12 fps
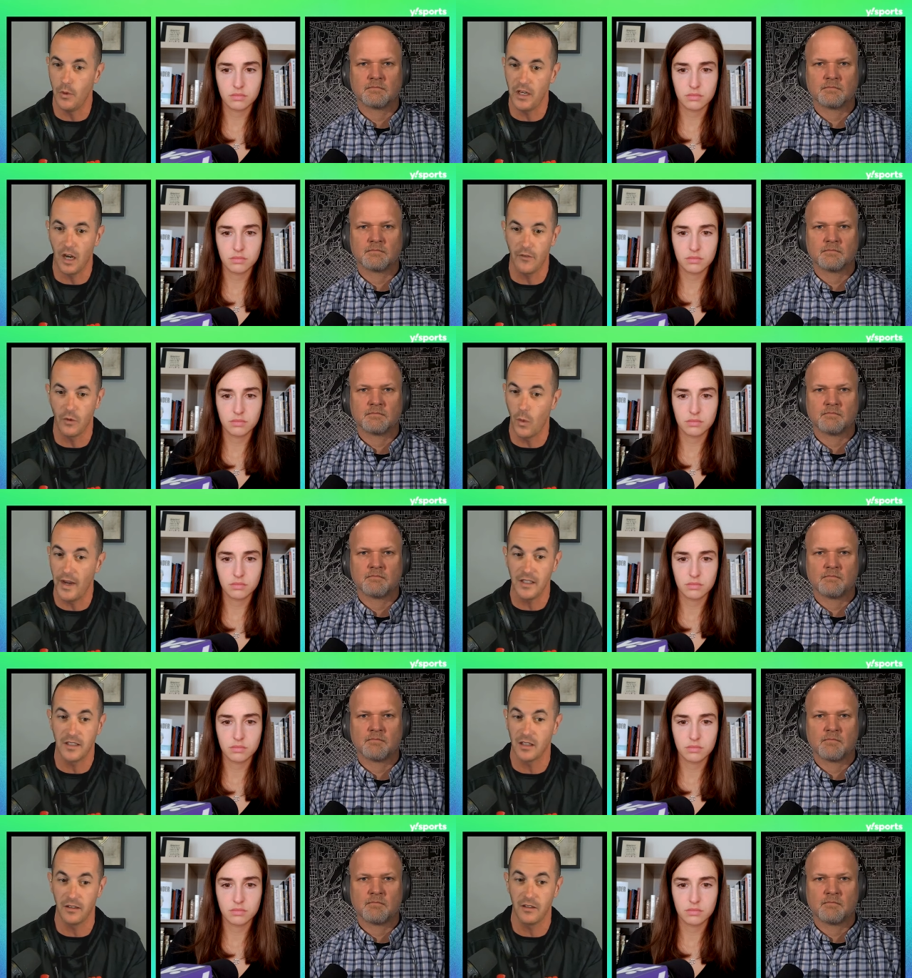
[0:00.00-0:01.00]
Speaker 1: we cover
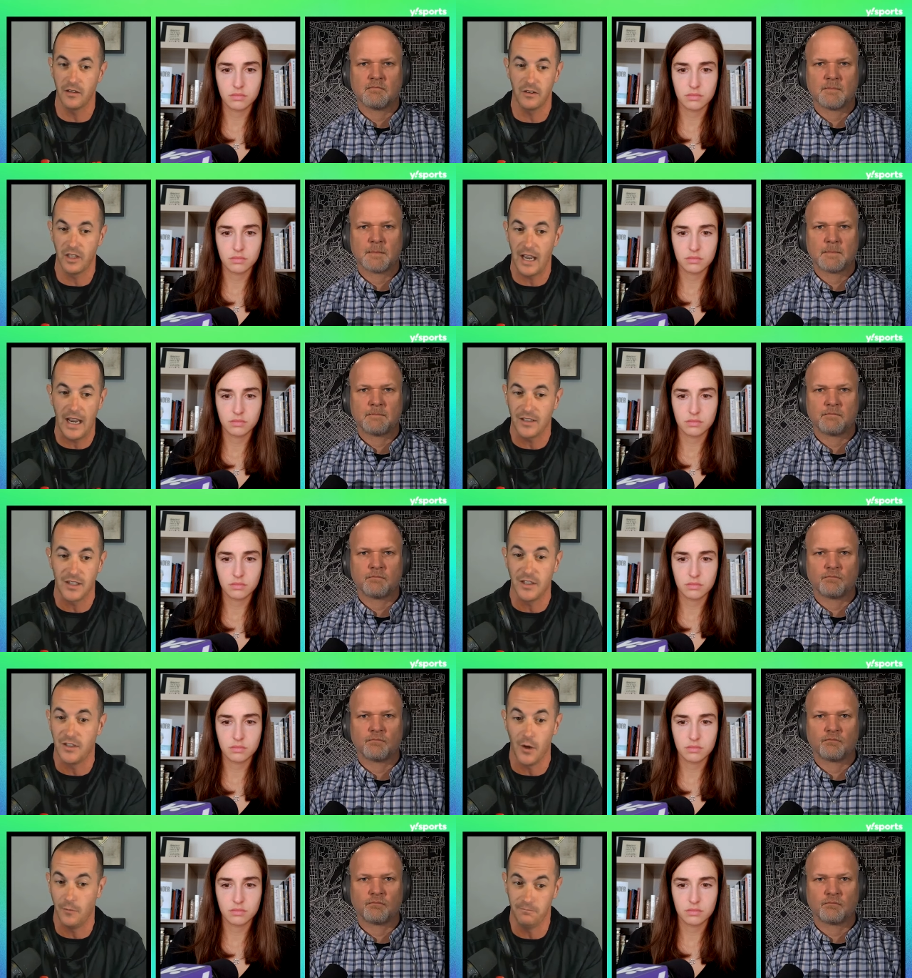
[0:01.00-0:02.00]
ways the, the guys
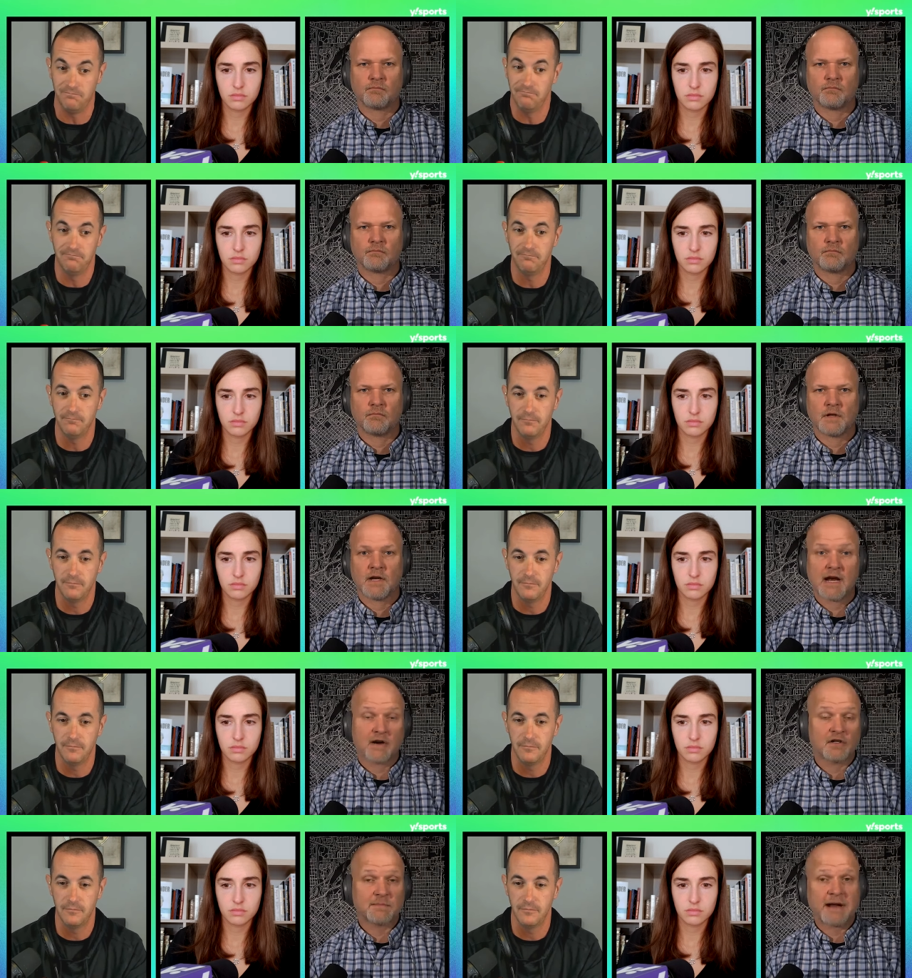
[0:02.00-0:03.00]
that don't.
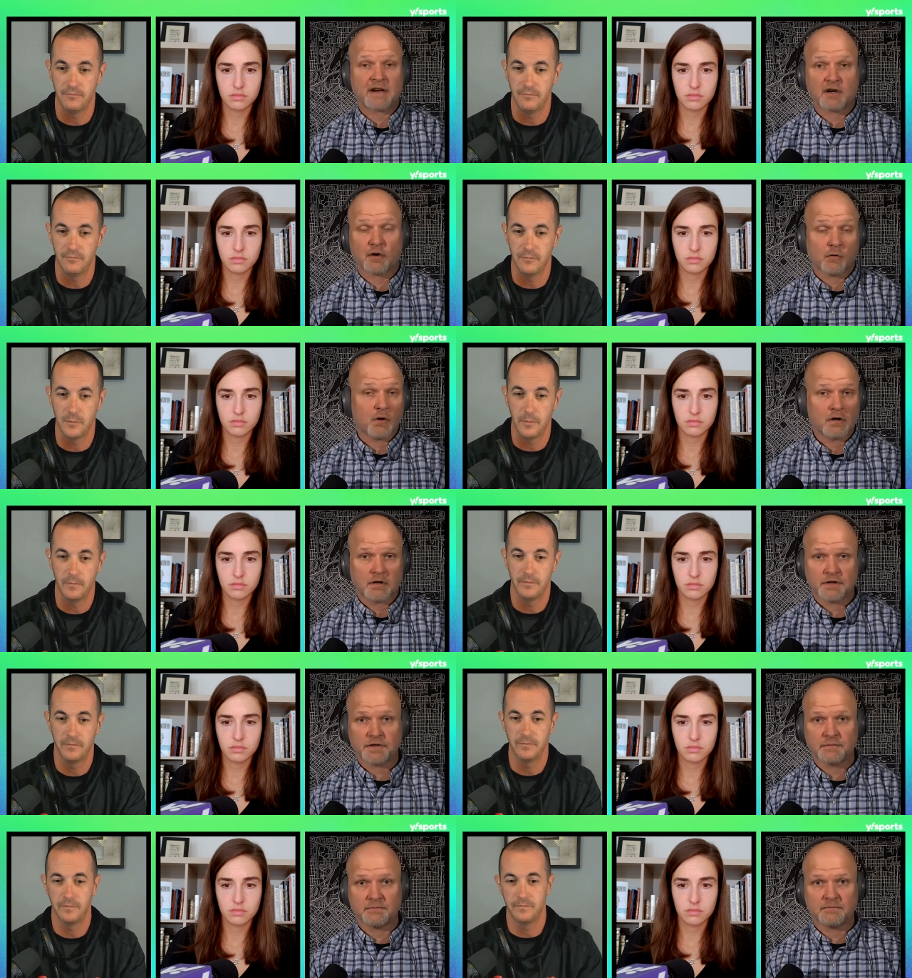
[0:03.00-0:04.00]
Speaker 2: Kind of goes back to Kurt Warner,
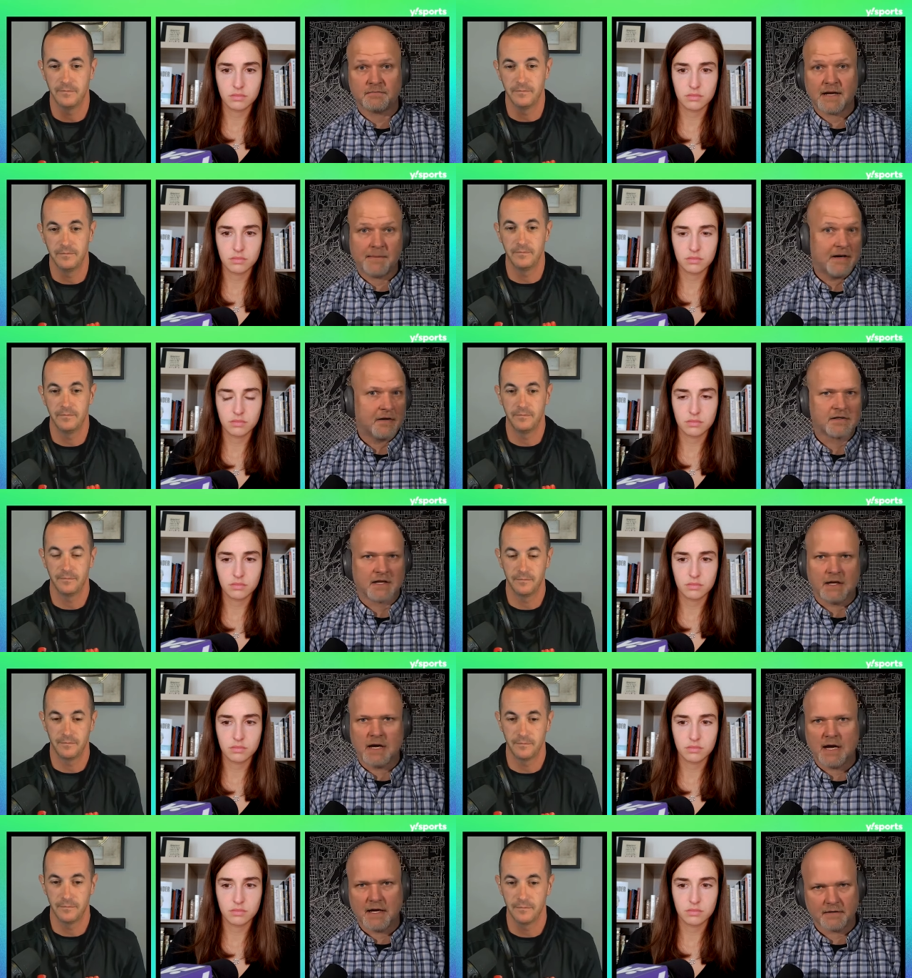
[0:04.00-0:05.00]
too. I mean, there was a
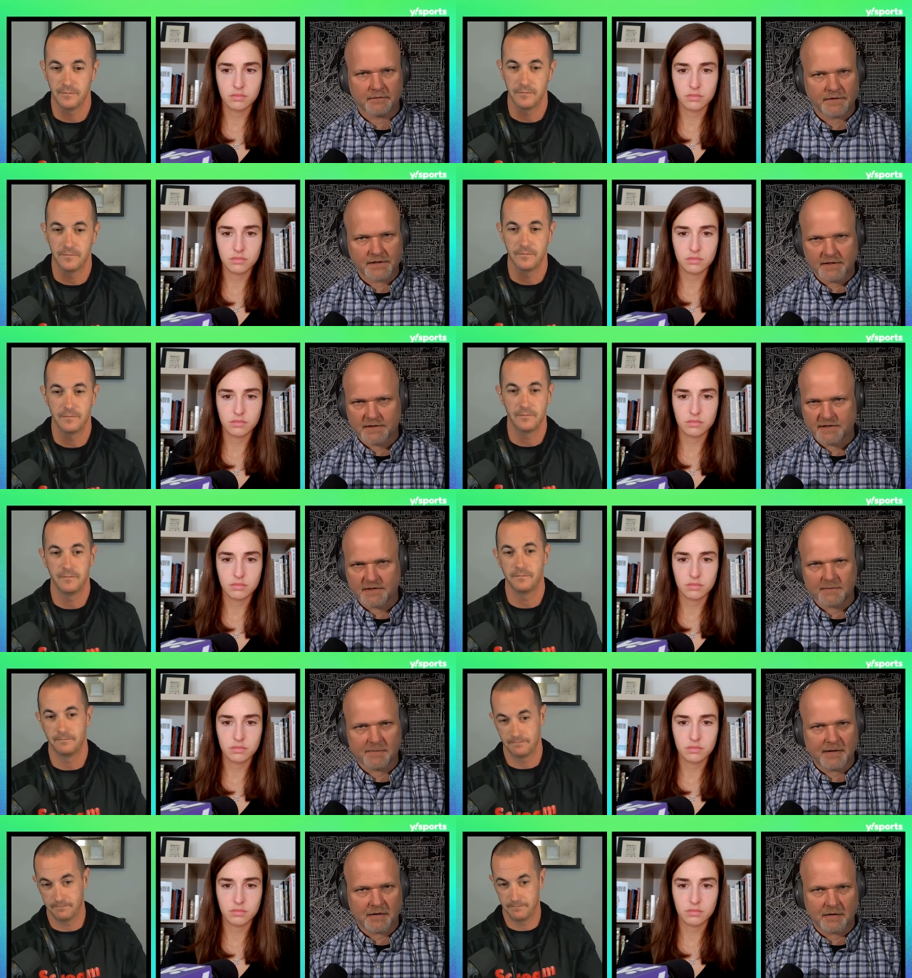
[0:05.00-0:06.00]
lot of
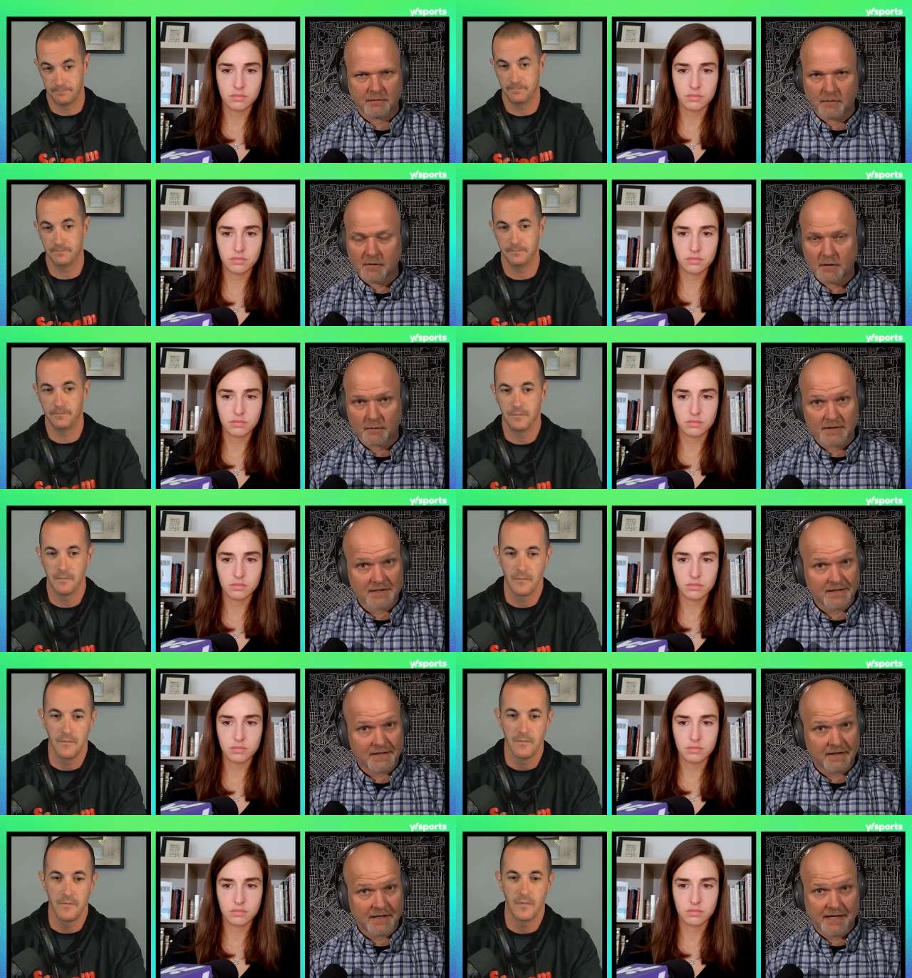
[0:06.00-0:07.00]
cynicism about Kurt Warner,
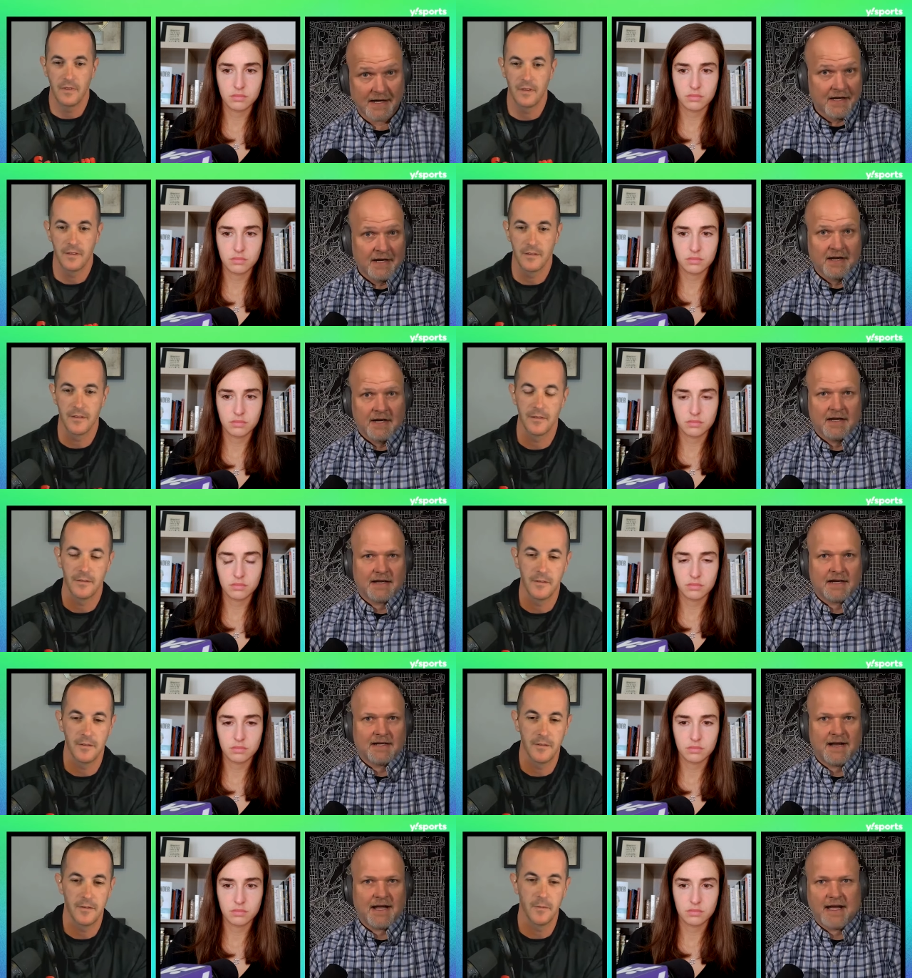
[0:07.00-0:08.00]
wasn't there? And I,
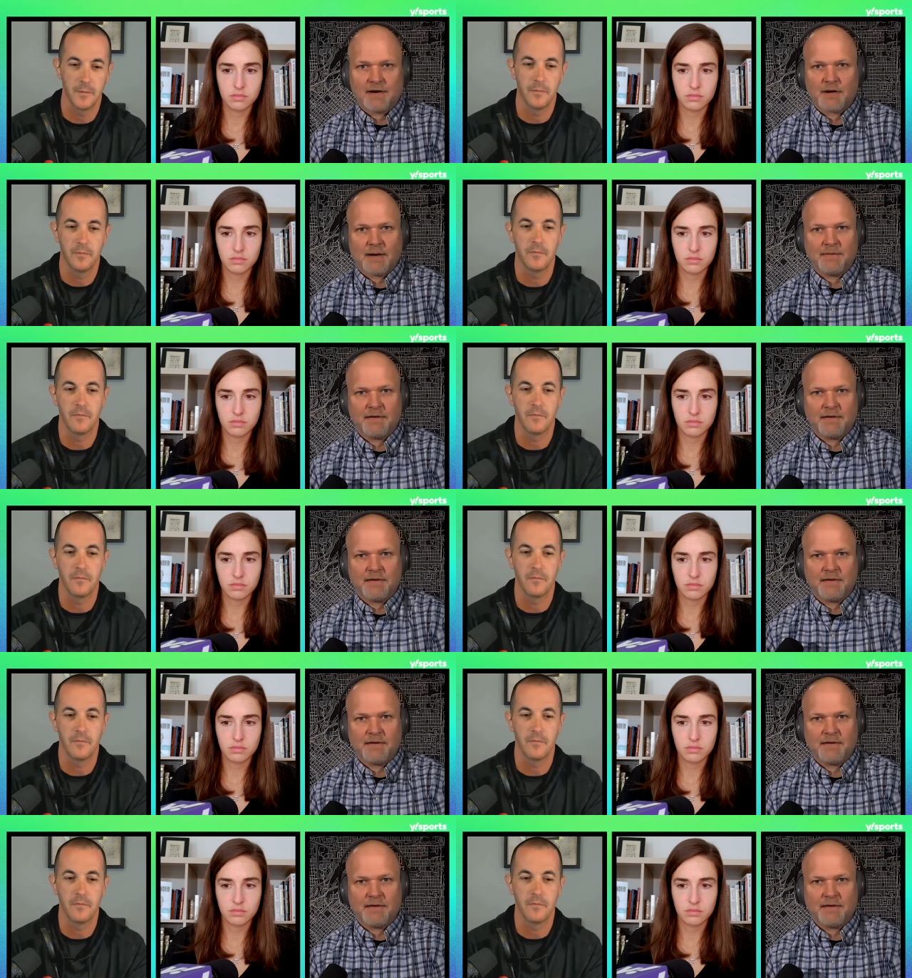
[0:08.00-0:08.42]
again, yeah, I don't come